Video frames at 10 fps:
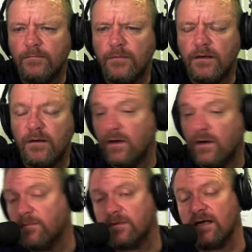Yeah.
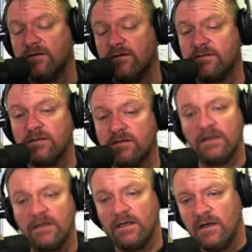Well, I'm counting on
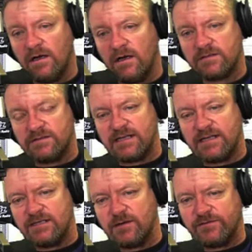Arsenal
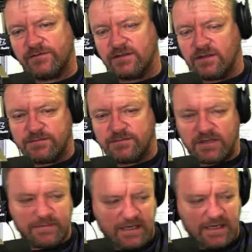staying top for as long as
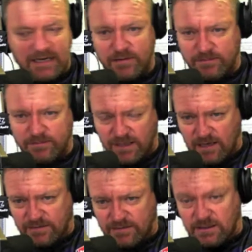possible. I keep on putting
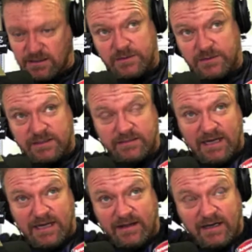out bizarre Twitters
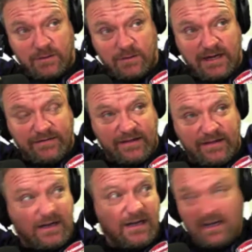about how they're going to win
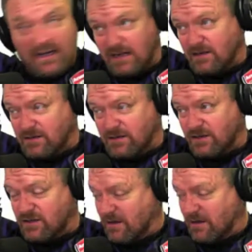everything. As long as they're on
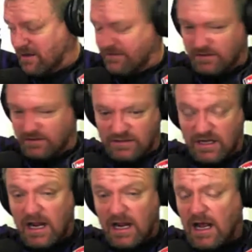top, it feels good.
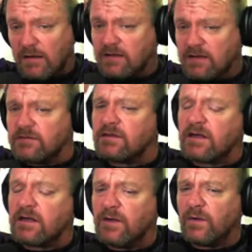Listen,
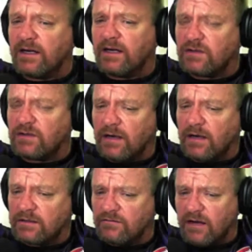can we quickly talk
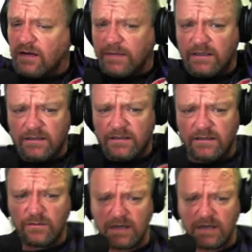about rugby? Didn't
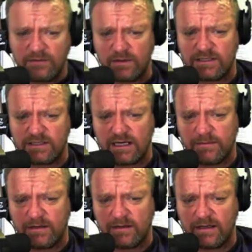you want to have a quick chat
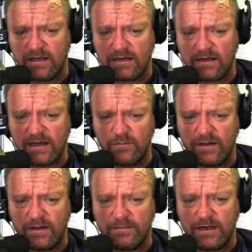about that game where
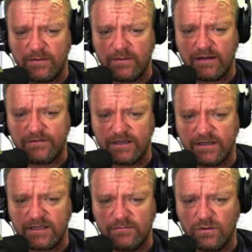they play it with that
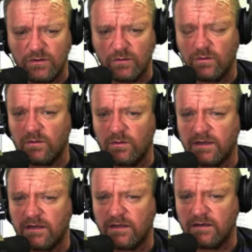funny-shaped ball? What are we
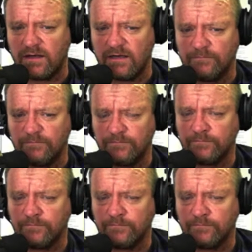going to do there?